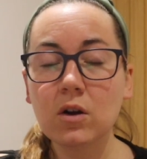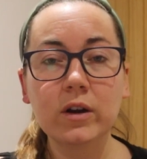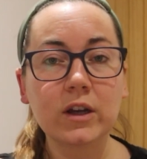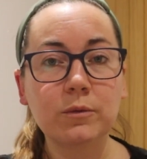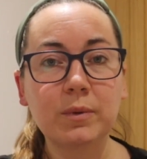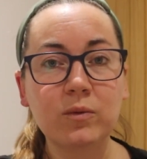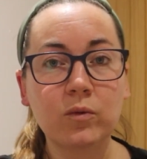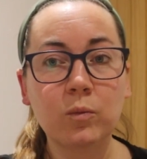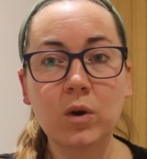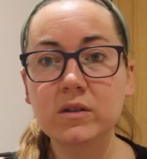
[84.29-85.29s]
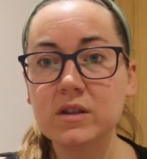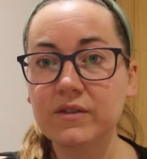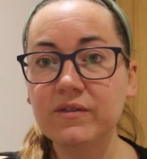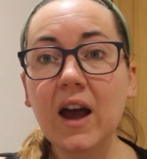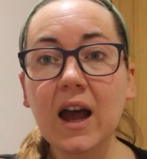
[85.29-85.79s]
or it could be from 1 to
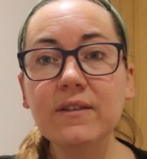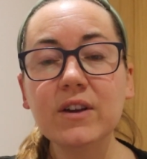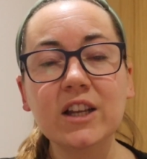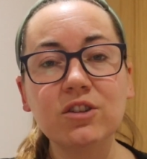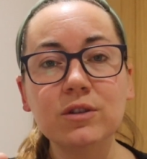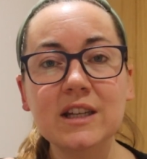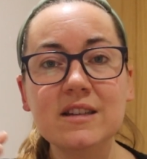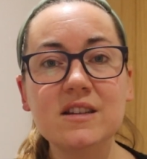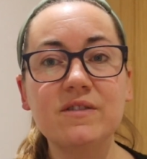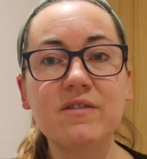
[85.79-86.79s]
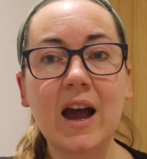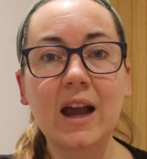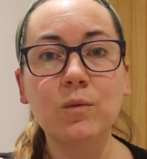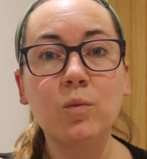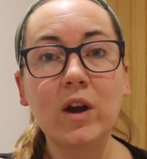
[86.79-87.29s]
5, and you need to
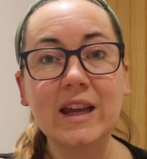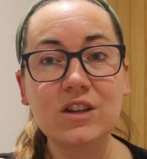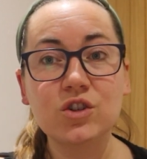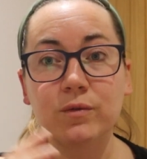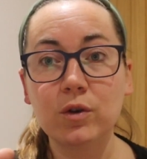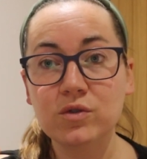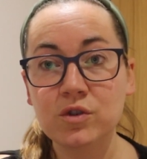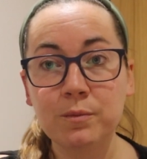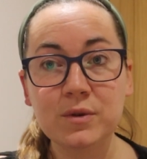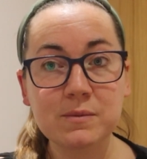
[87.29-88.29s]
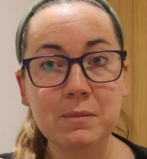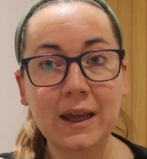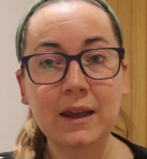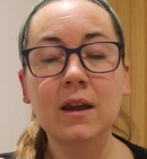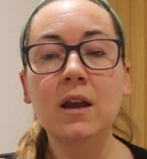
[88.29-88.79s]
define what each of those numbers
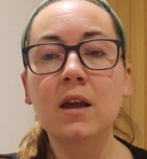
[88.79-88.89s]
mean.